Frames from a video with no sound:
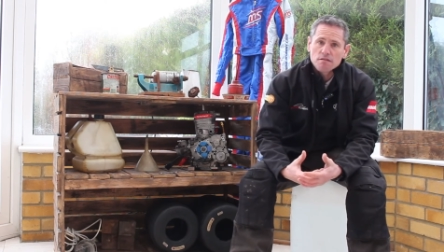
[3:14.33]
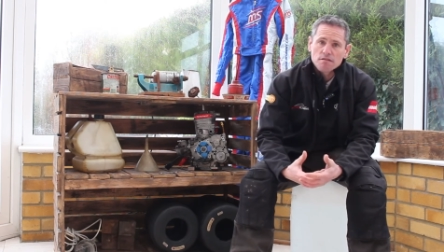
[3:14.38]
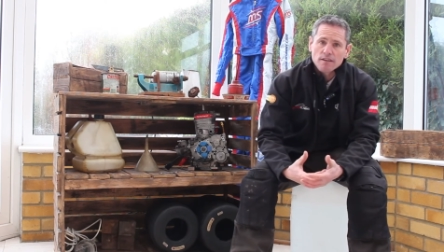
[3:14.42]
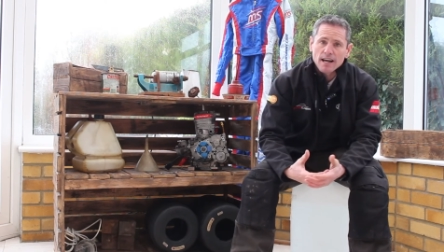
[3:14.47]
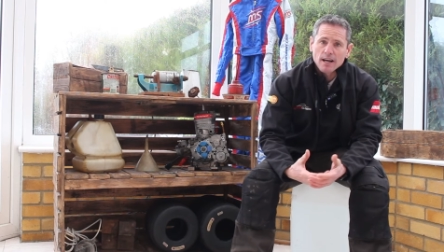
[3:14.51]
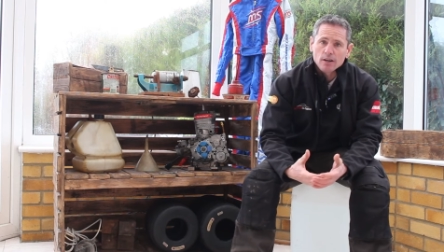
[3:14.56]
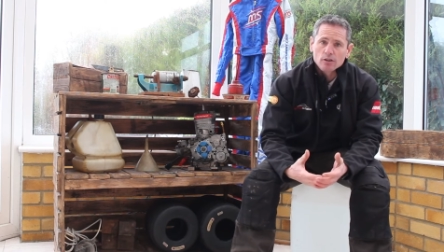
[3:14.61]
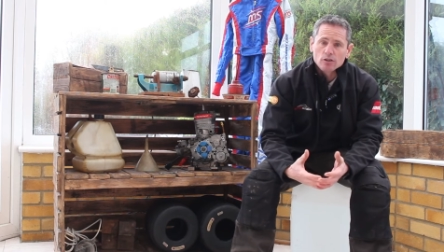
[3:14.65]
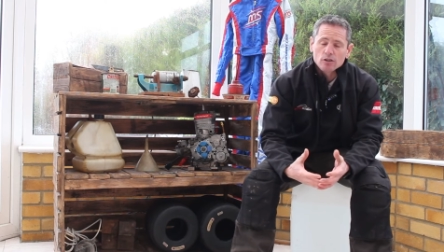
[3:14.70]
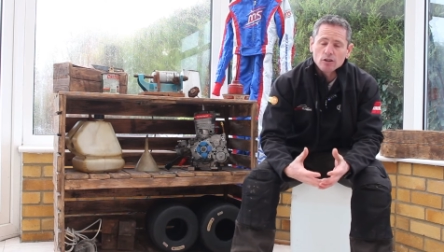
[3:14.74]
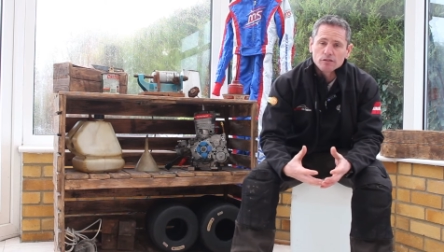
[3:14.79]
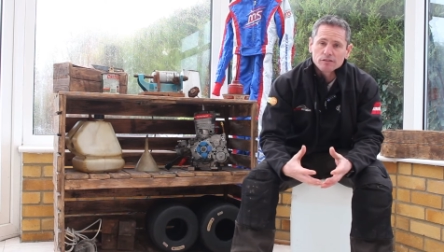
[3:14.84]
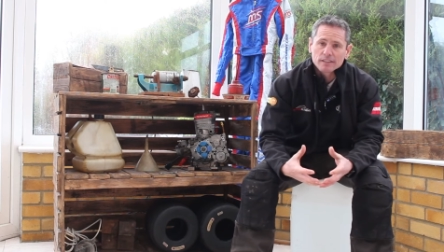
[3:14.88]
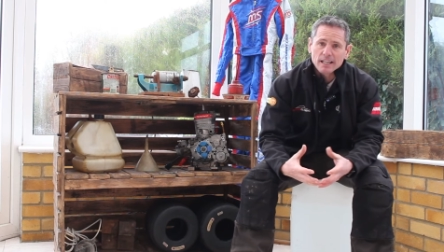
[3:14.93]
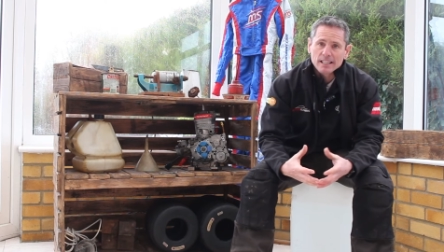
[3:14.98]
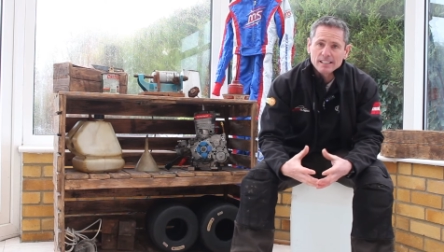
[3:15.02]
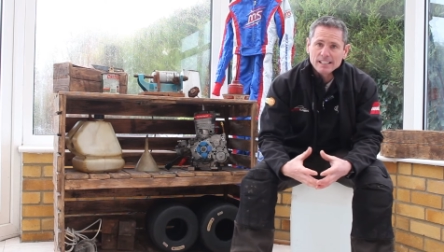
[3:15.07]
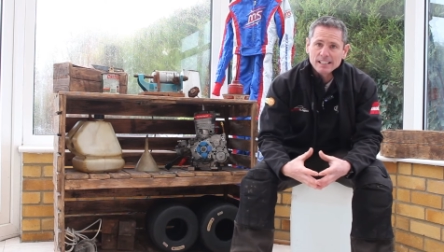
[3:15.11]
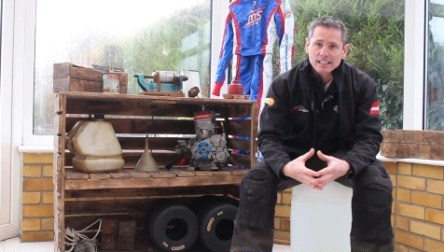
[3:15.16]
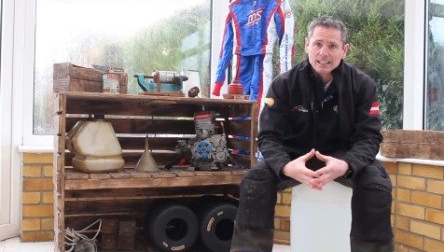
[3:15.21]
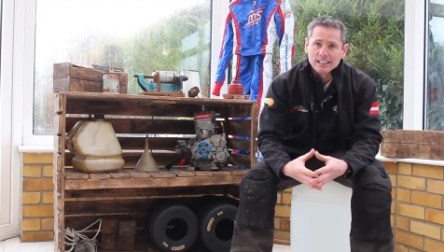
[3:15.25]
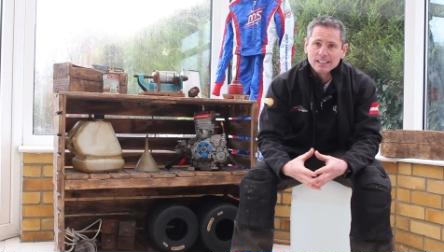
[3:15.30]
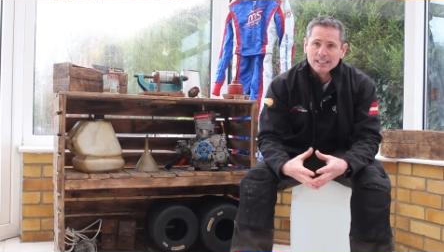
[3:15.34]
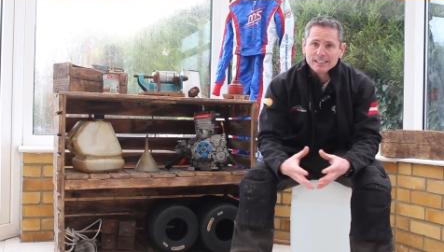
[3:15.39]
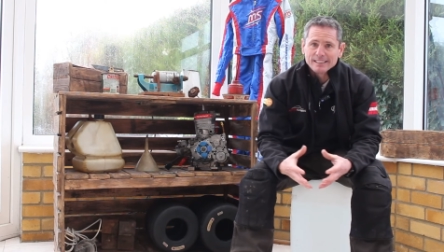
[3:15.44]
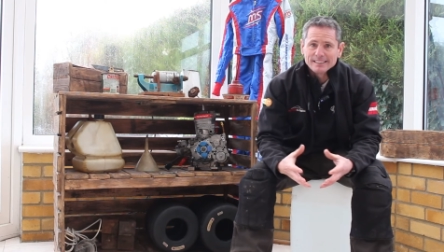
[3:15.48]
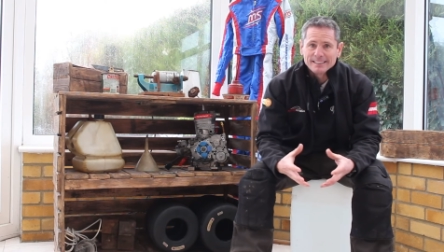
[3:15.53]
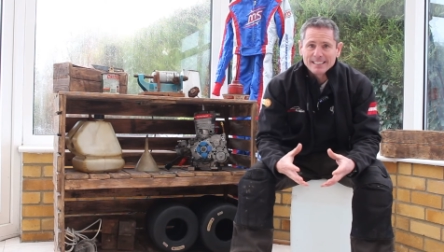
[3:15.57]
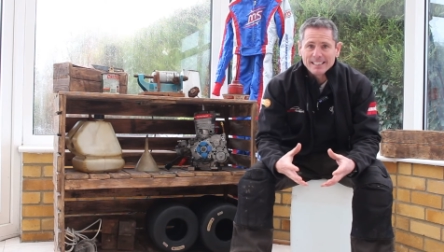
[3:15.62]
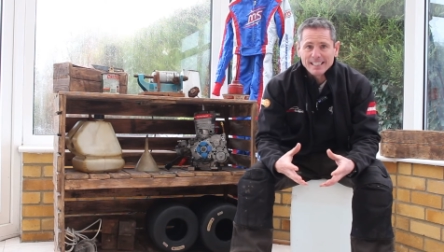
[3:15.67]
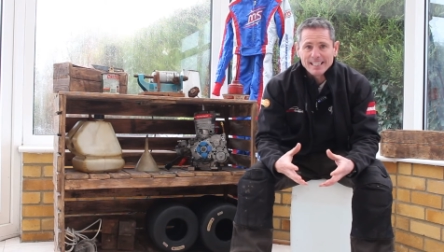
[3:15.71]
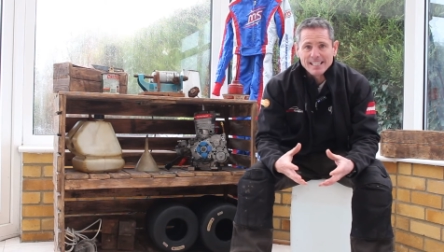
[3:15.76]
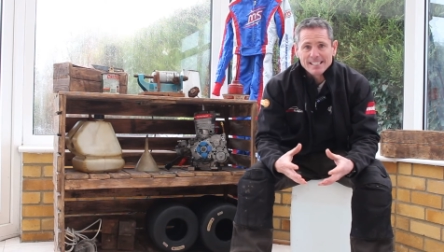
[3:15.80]
found of getting
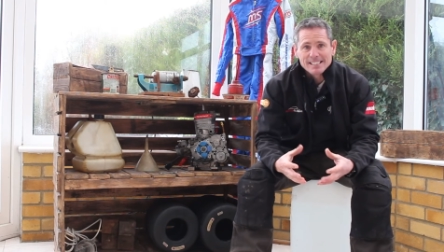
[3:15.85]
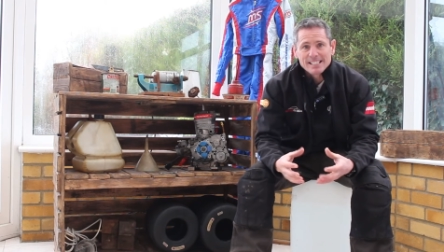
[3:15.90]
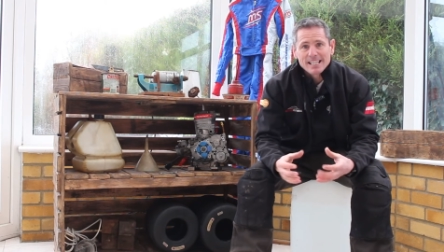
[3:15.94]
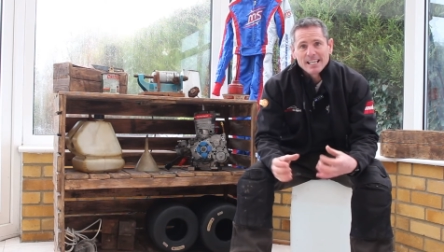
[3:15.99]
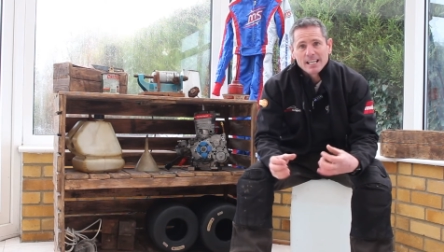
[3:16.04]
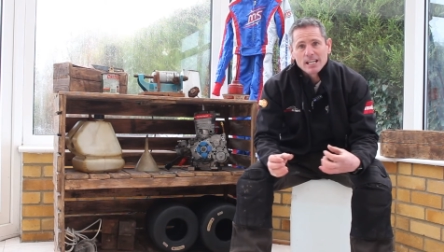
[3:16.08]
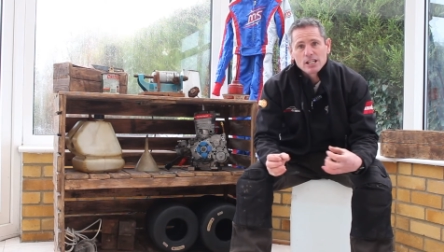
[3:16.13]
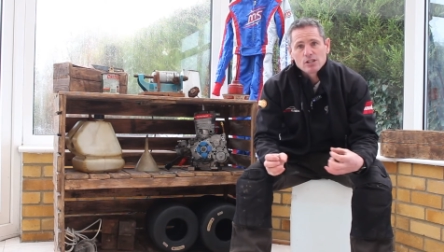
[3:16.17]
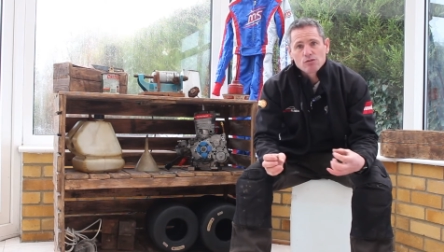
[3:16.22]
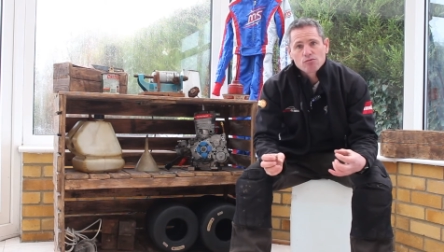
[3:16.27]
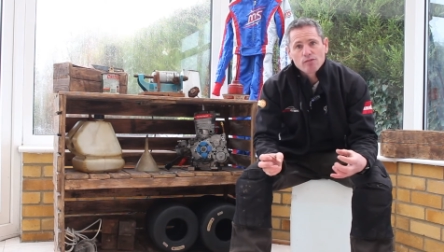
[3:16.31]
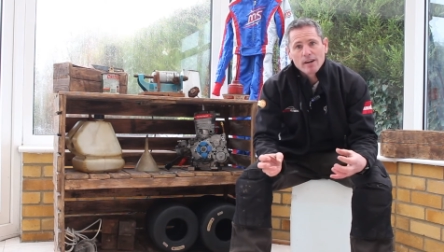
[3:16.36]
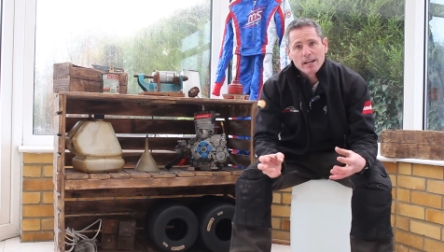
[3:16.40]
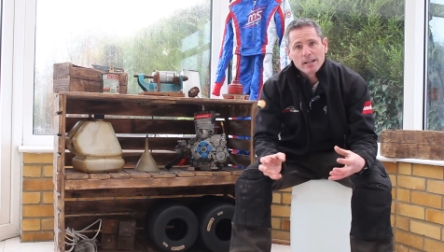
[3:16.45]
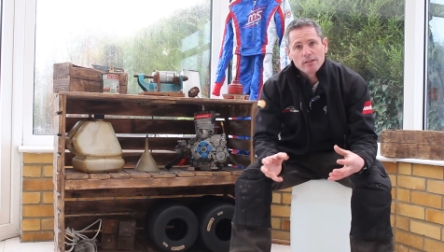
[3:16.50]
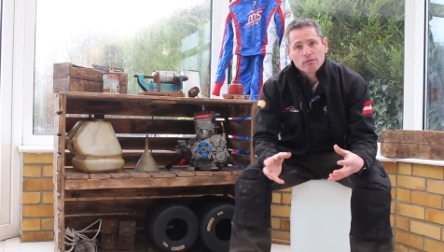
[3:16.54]
ideas is